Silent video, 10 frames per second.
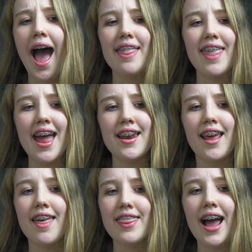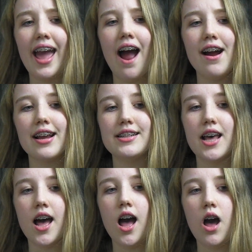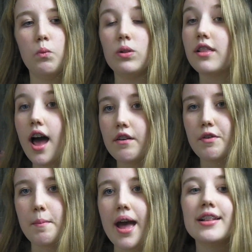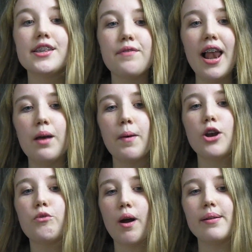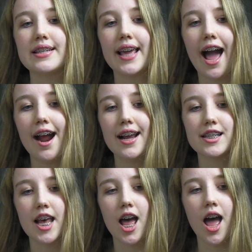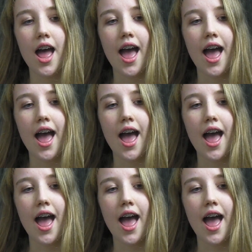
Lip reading: and then that character will learn from it and develop and grow as a character.